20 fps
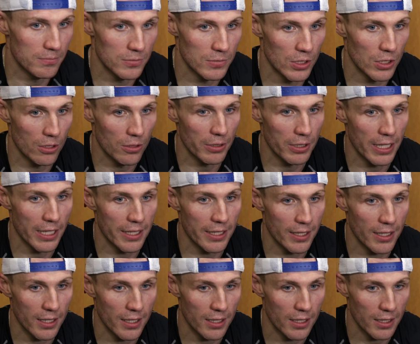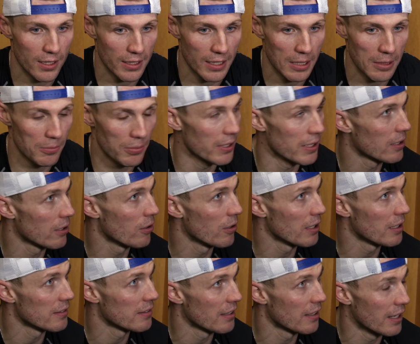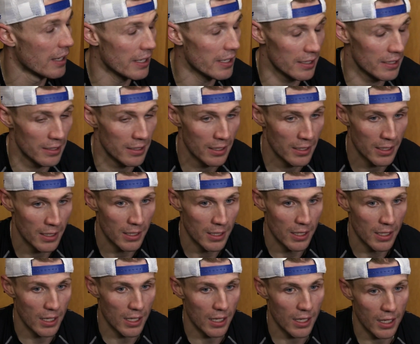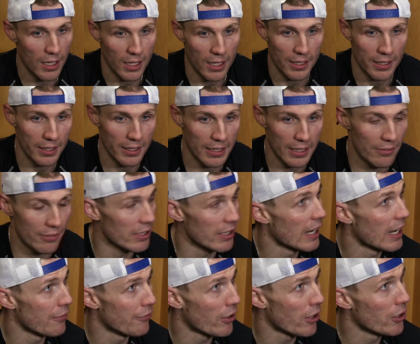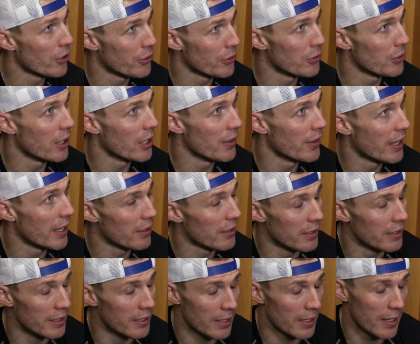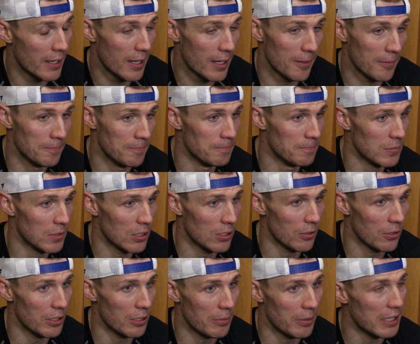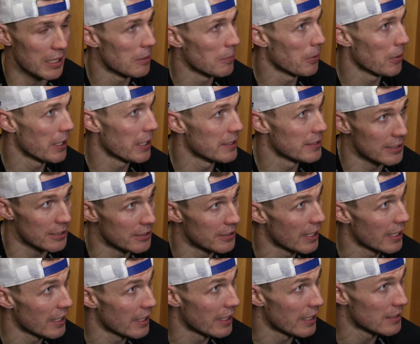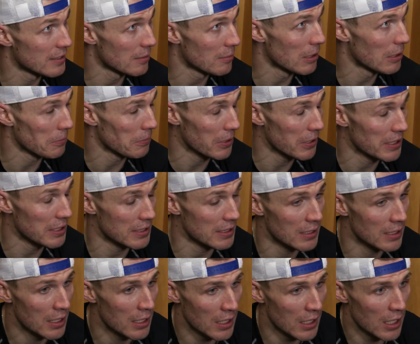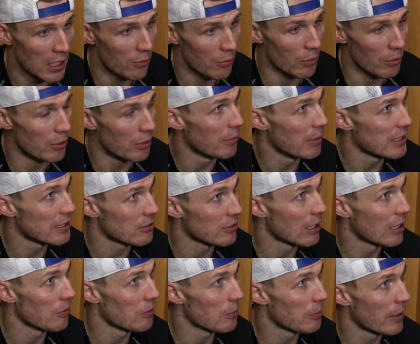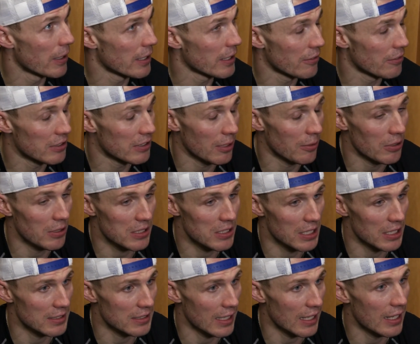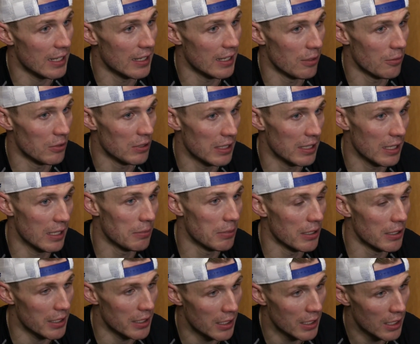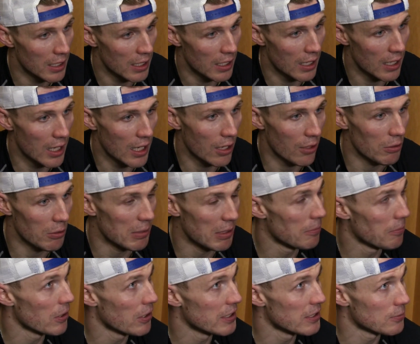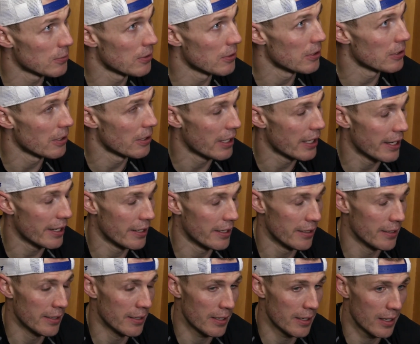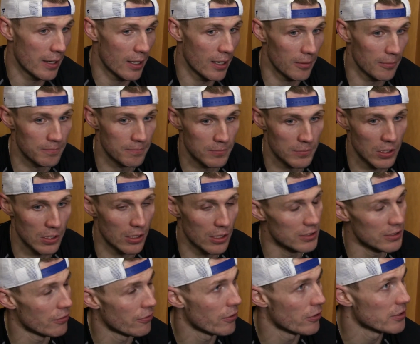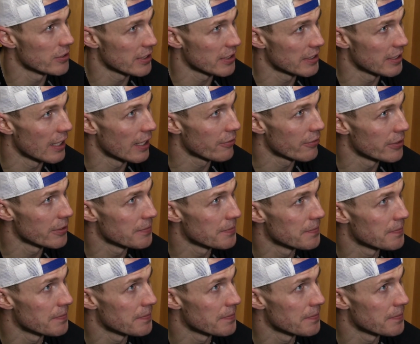you know, we had a game plan going in tonight, and I think every guy followed through on that. You know, they're making plays, they're taking hits to make plays, and we weren't messing around with the clock. Every time we got a chance to get it in, we did, but we made plays when they were there, and you know, it was a full 60 effort.